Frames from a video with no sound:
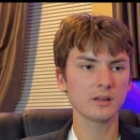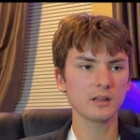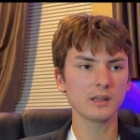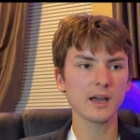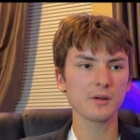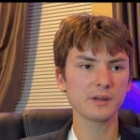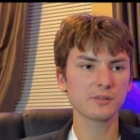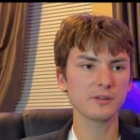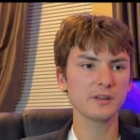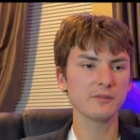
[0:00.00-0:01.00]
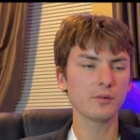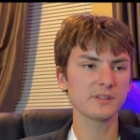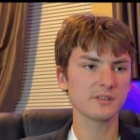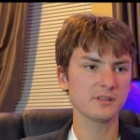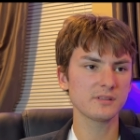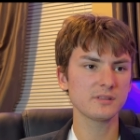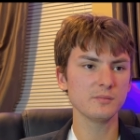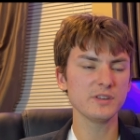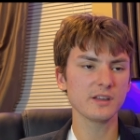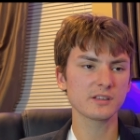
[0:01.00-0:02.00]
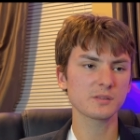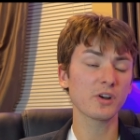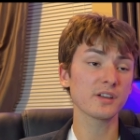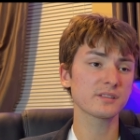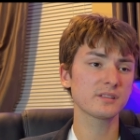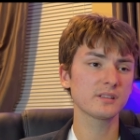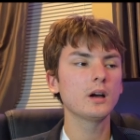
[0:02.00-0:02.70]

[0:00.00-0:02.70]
allowing creative voices to be expressed.